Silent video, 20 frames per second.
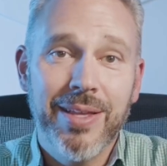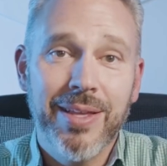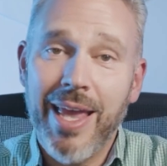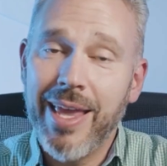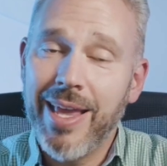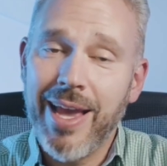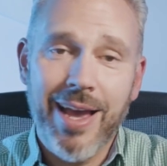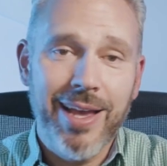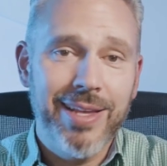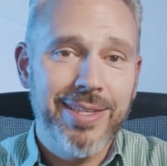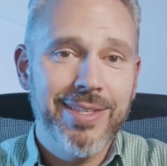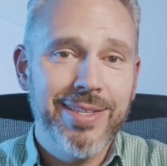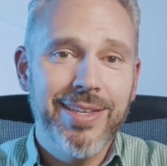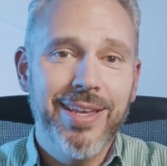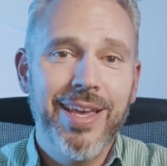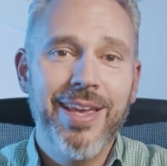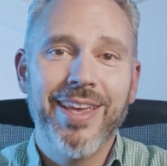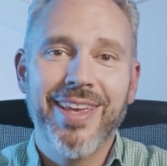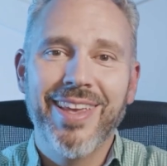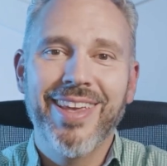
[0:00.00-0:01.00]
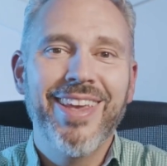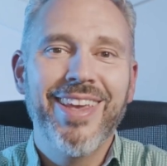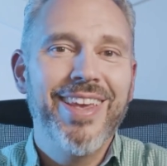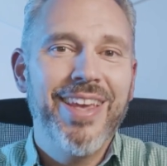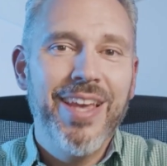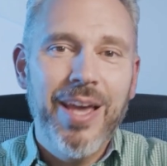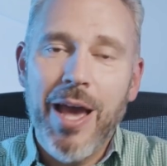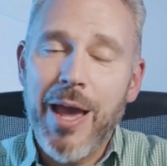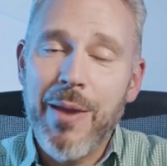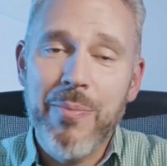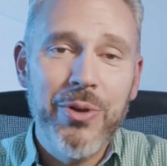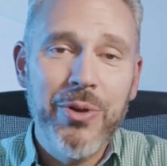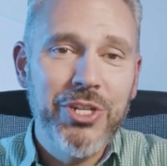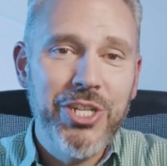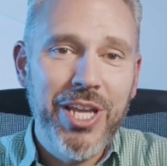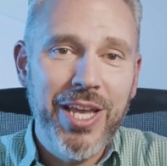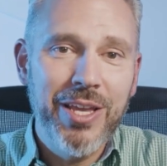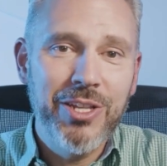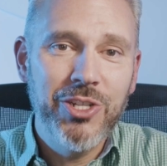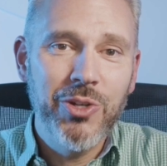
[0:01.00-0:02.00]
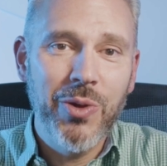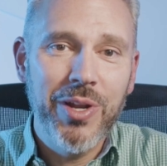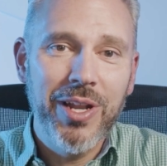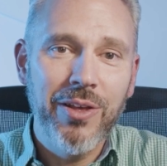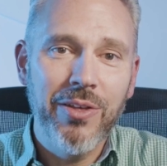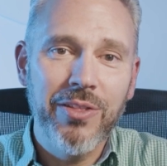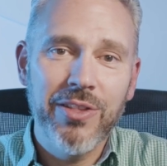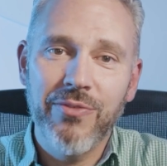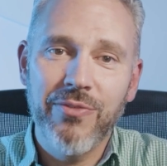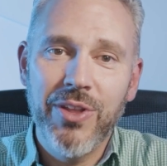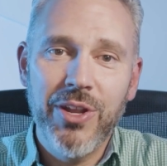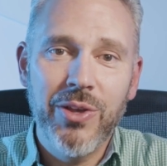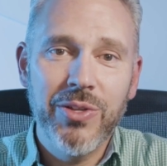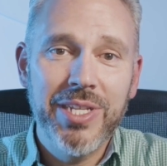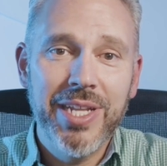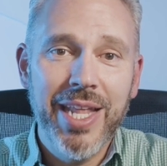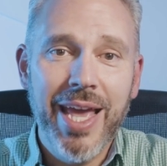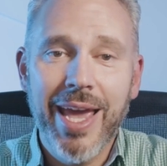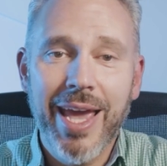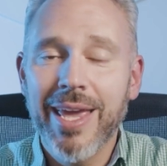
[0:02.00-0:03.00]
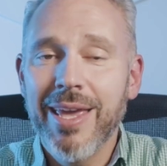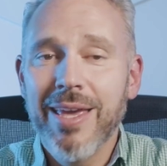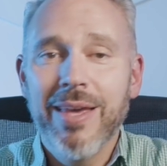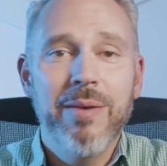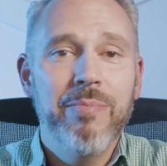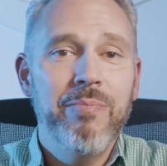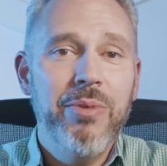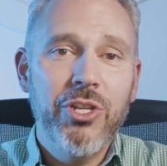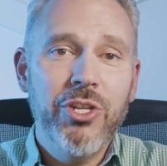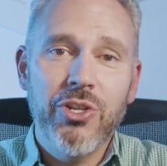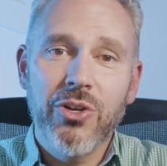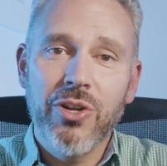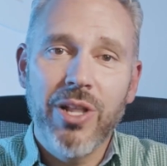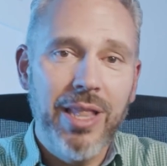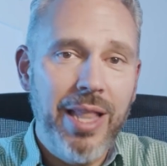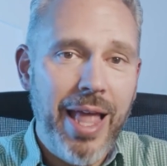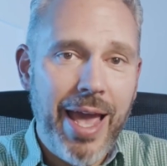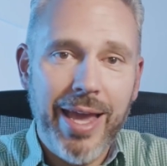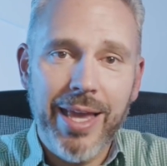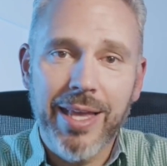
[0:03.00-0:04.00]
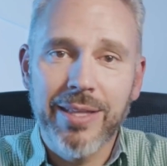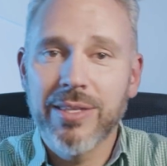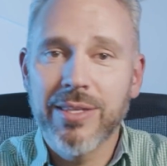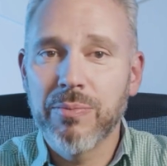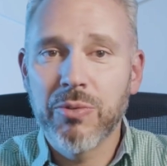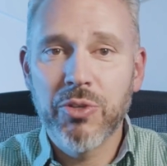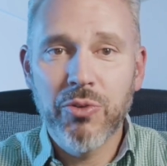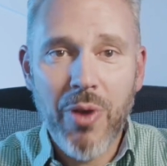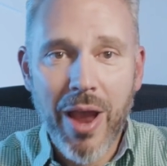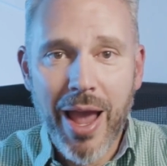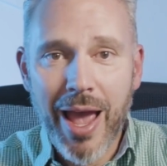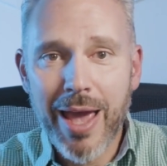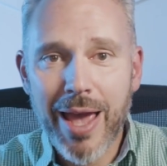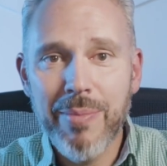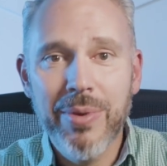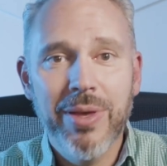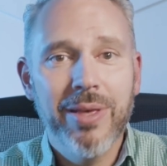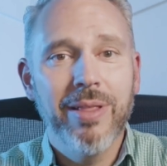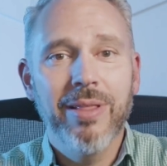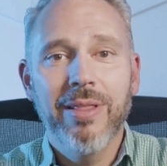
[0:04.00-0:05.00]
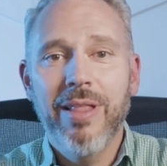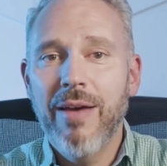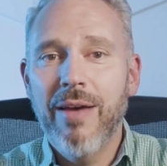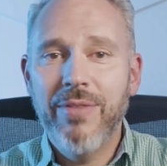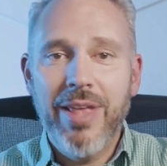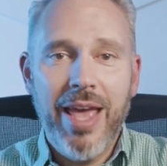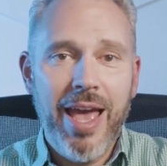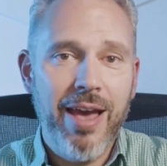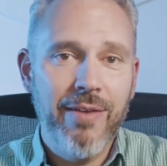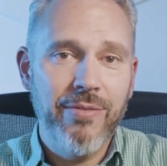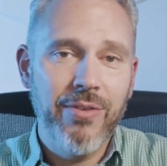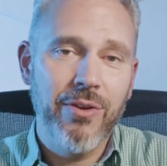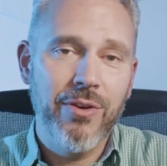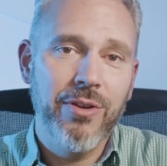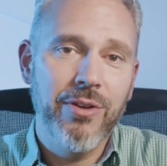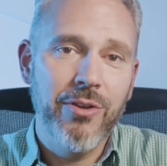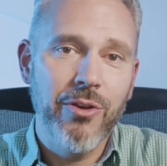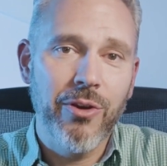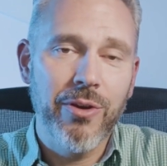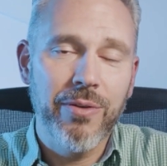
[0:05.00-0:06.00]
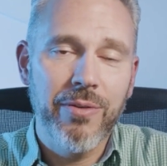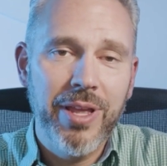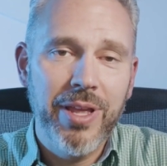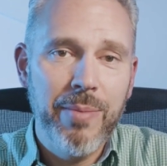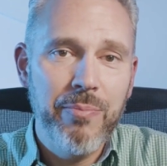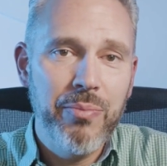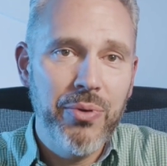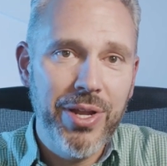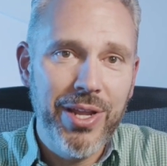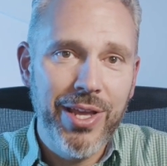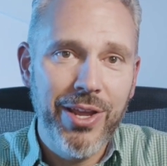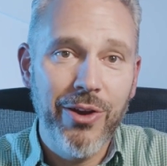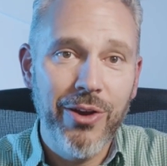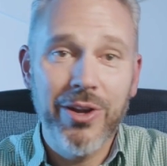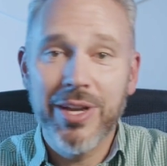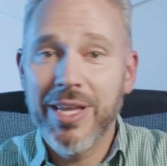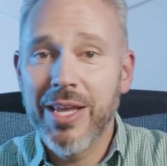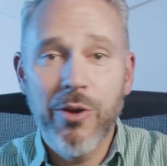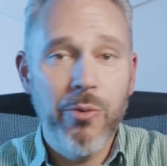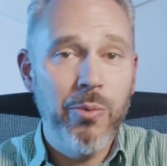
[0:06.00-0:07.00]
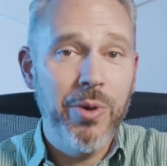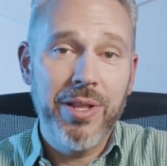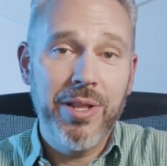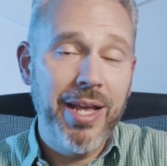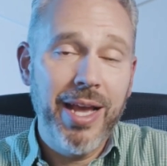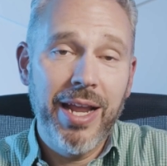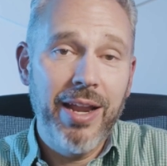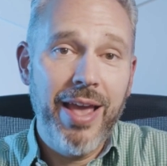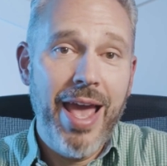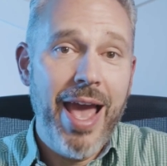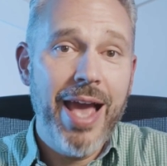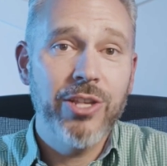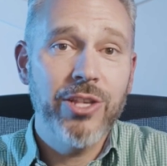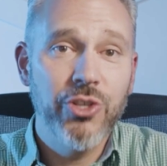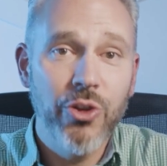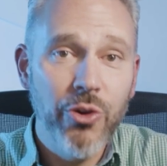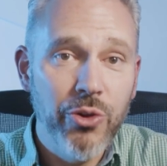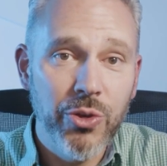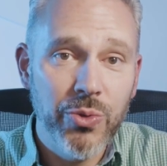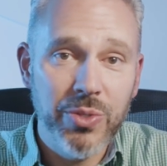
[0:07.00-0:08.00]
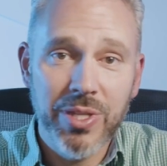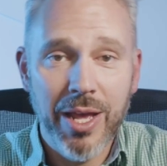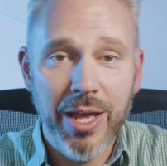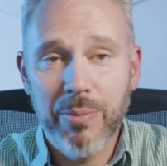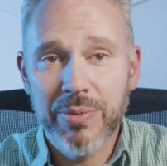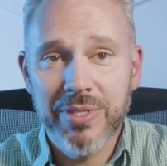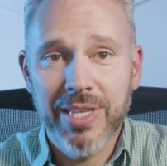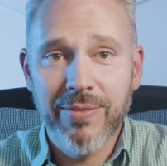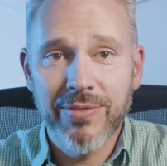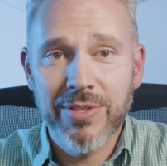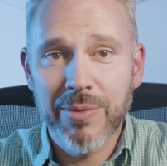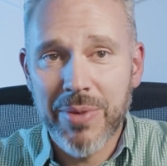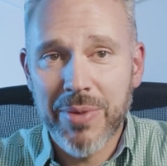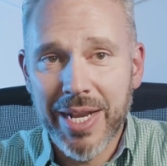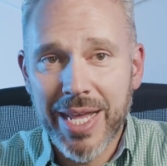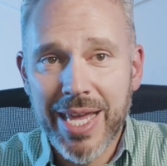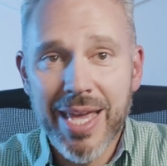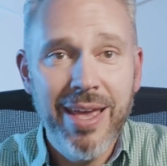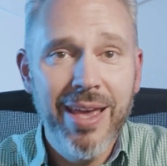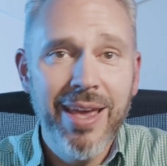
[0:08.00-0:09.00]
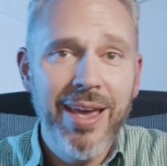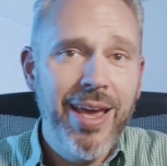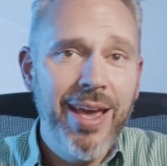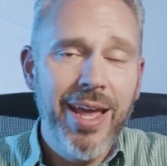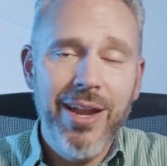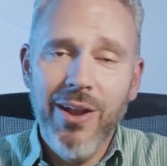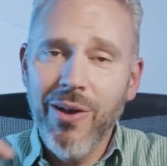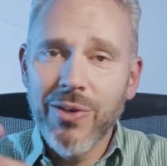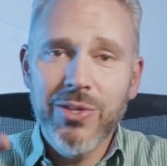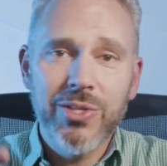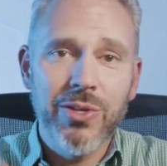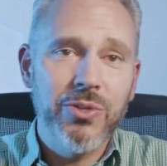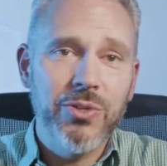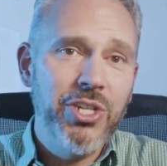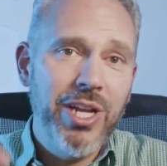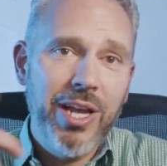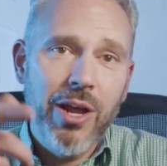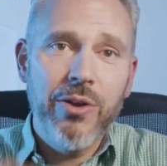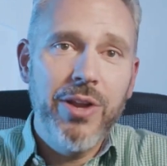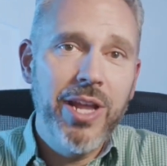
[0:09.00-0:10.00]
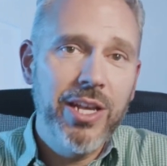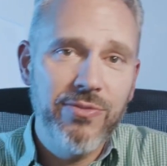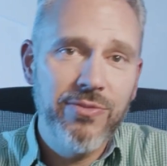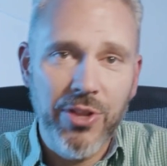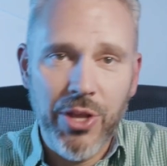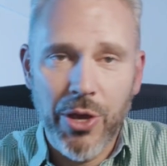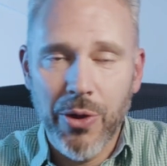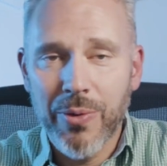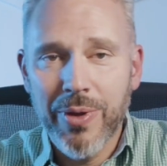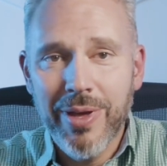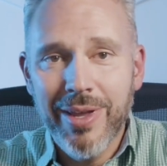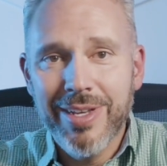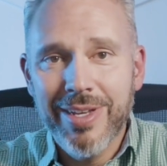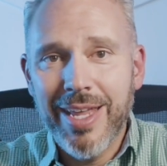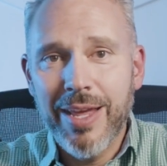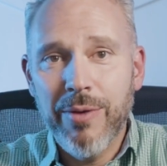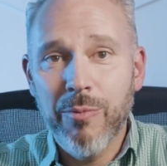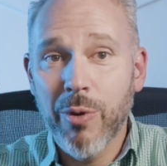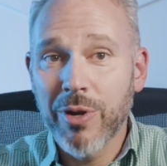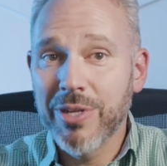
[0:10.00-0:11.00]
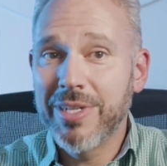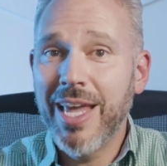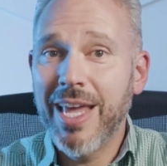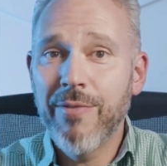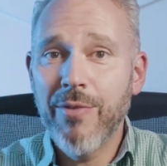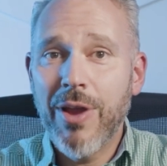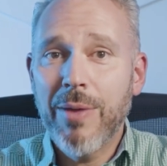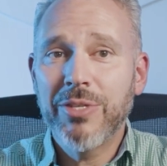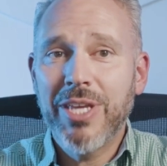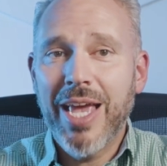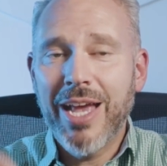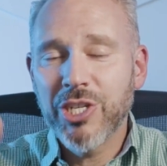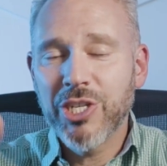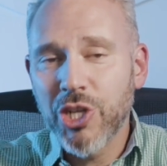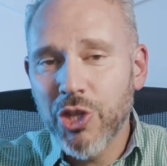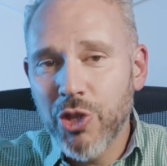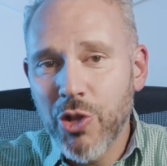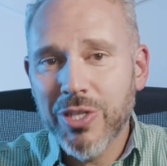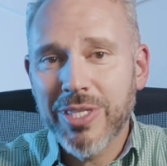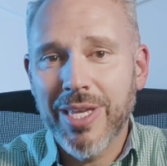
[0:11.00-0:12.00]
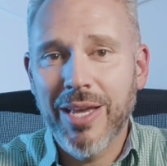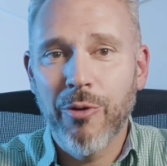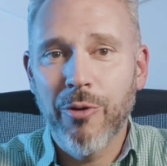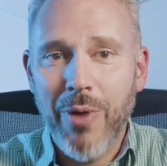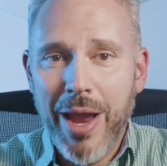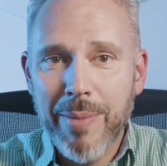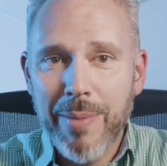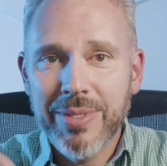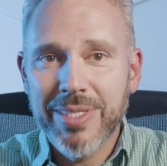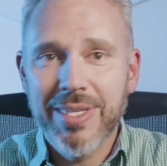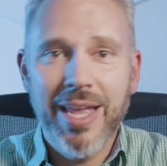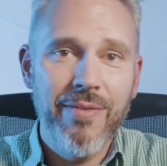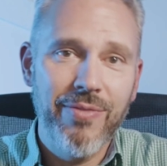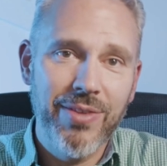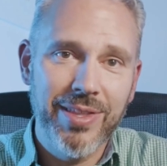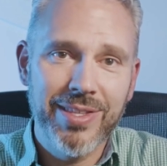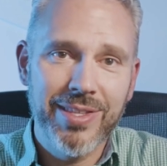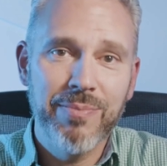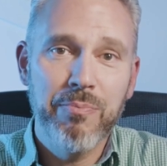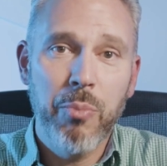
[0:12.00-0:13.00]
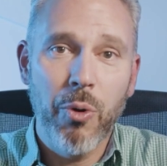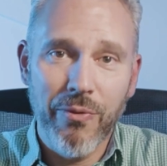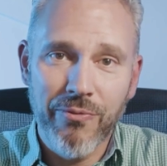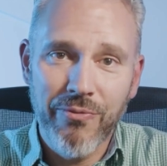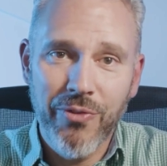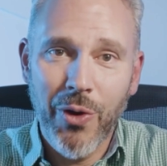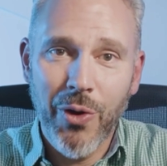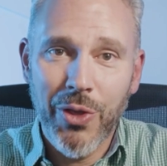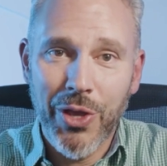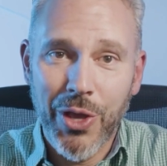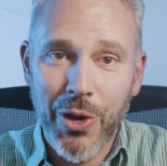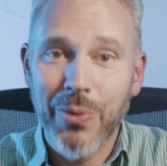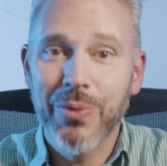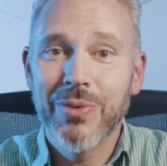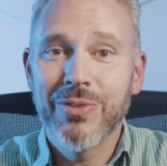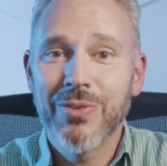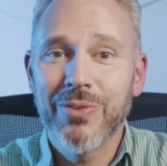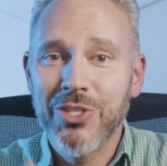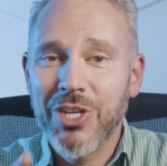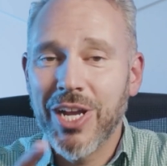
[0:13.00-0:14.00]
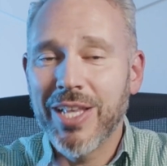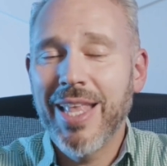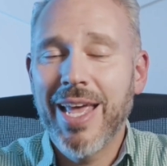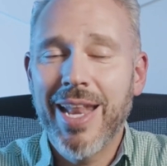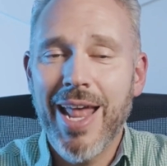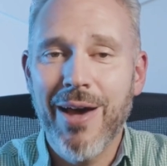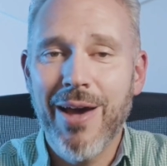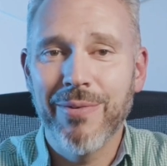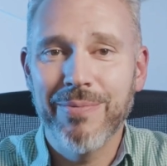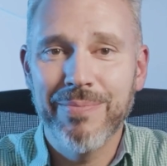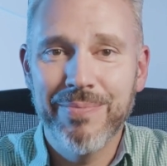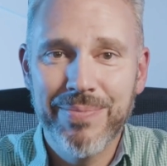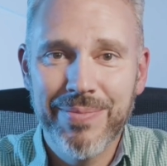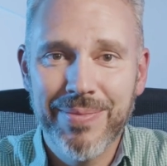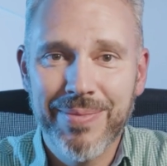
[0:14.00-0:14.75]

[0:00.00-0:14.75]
Hey guys, I appreciate you joining on this video today. Be sure to like and subscribe. Love to have your input here and hear what kind of hacks you're using to help save some money. And also check out our next video where Dave Ramsey actually looks at Graham Stephane's portfolio. So check that out.